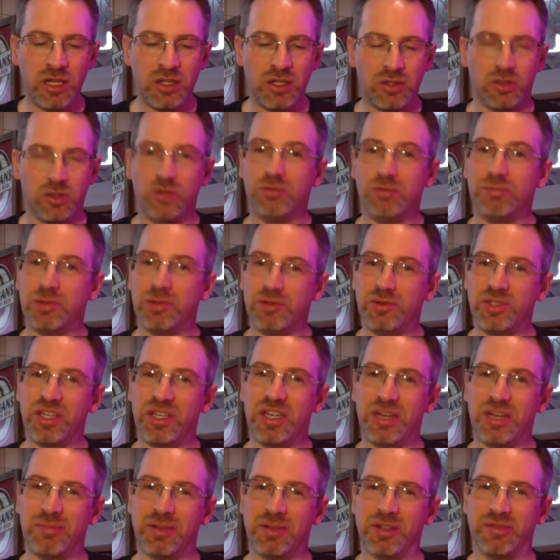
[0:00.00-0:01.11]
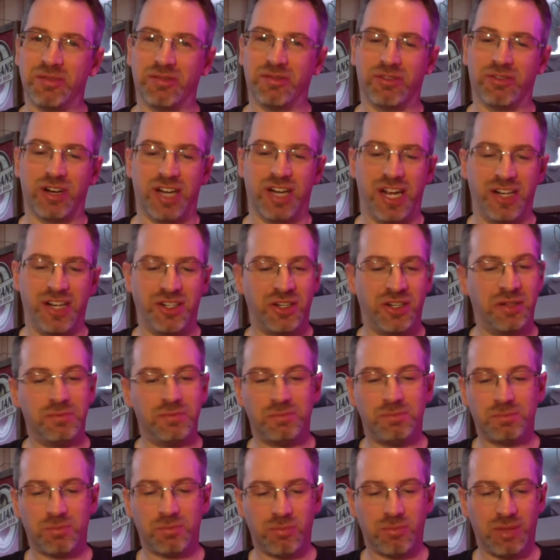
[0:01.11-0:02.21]
Little boozy nip on the front end,
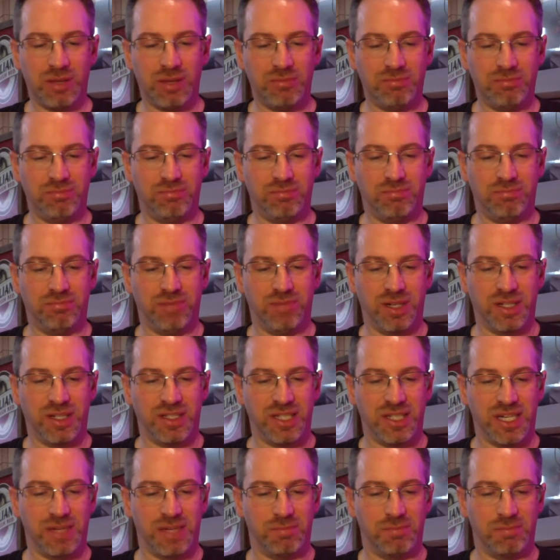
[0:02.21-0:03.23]
but